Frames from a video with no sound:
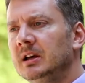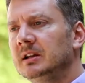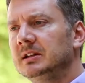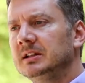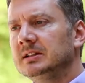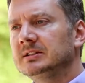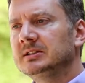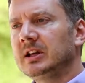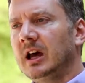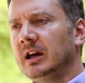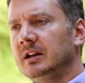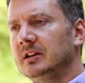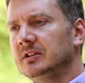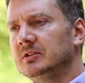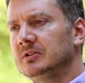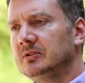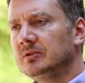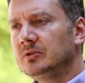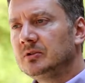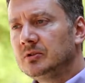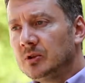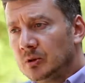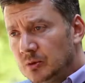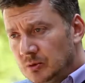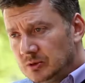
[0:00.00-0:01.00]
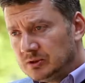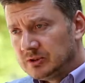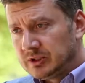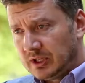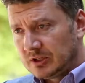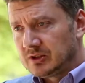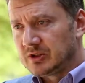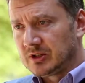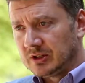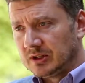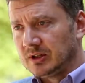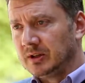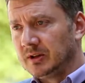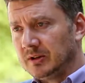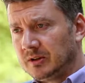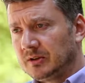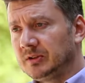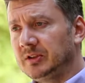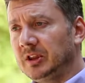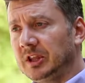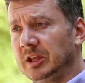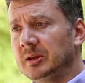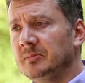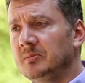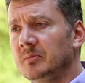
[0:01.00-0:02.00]
decided to do such a
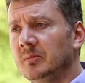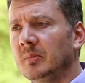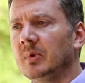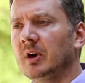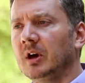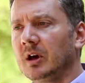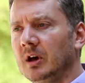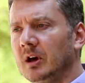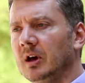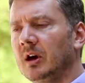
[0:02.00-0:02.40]
theme